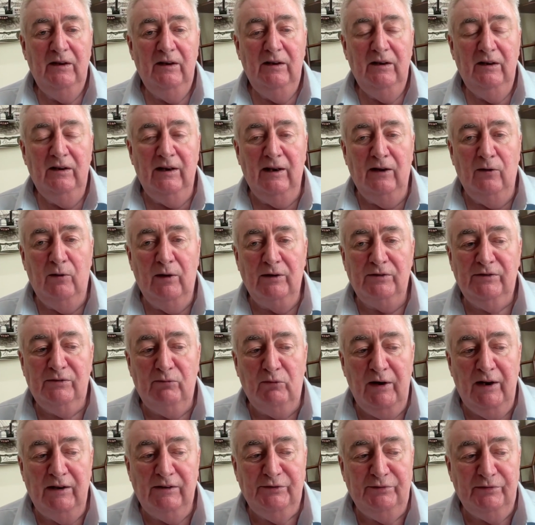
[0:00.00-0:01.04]
Now, what,
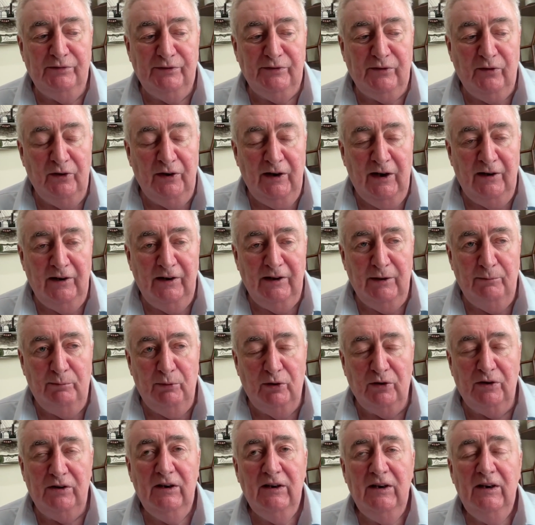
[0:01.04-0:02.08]
what else was going on in the
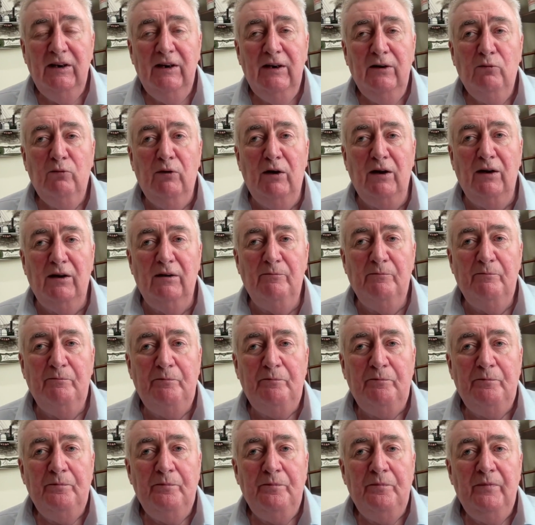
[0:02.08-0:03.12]
book? Well,
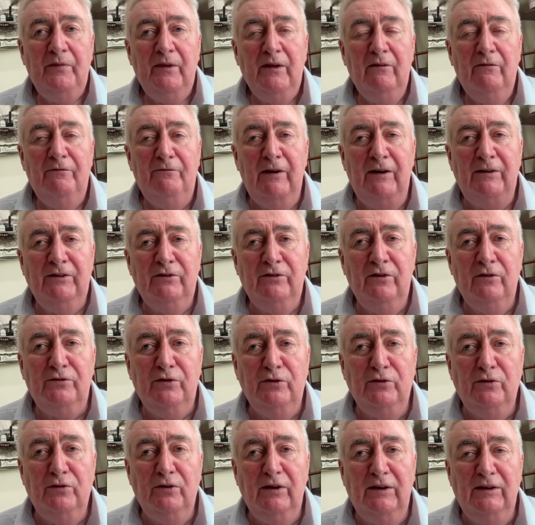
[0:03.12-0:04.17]
Fintan
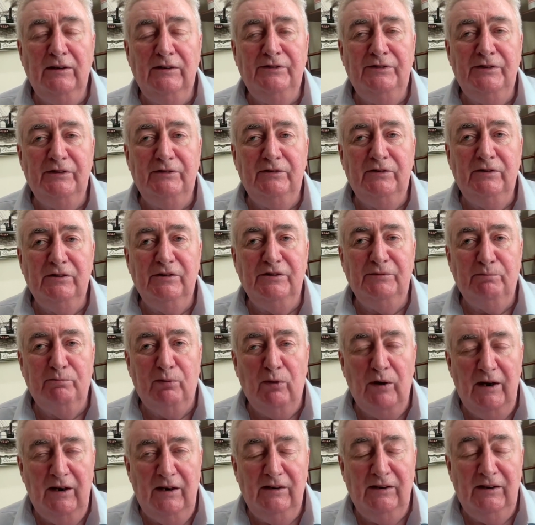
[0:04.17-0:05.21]
O'Toole is a,
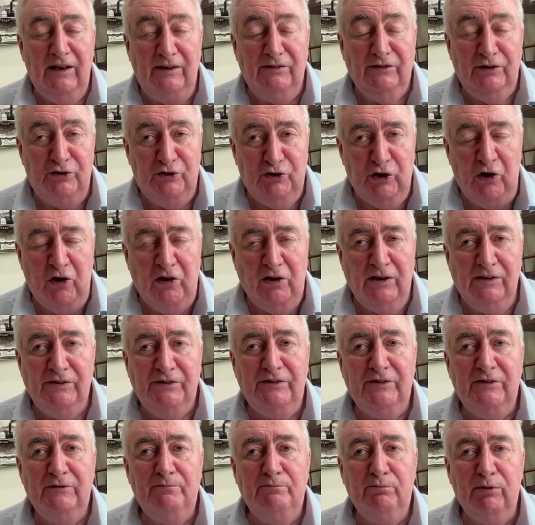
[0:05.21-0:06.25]
is a journalist,
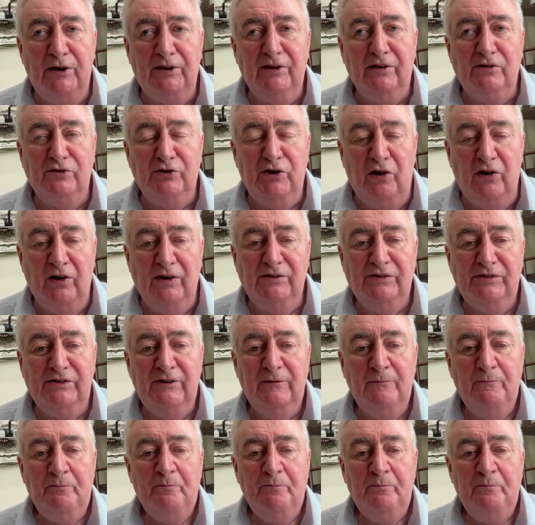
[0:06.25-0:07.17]
political journalist.